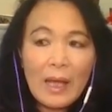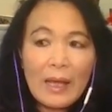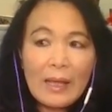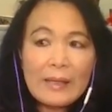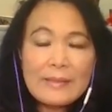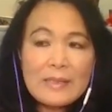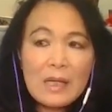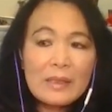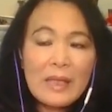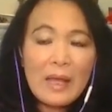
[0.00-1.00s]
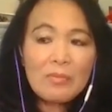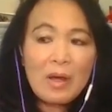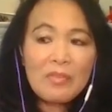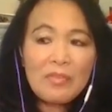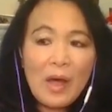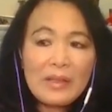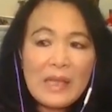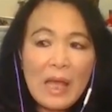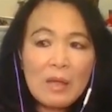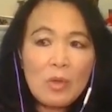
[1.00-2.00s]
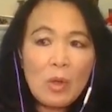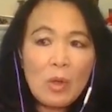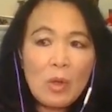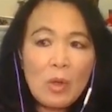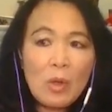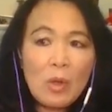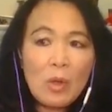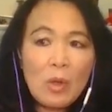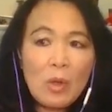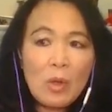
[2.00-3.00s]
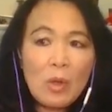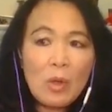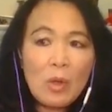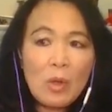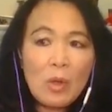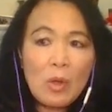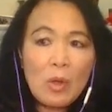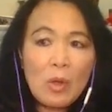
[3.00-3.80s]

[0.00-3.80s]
And then my father came, he got a wage,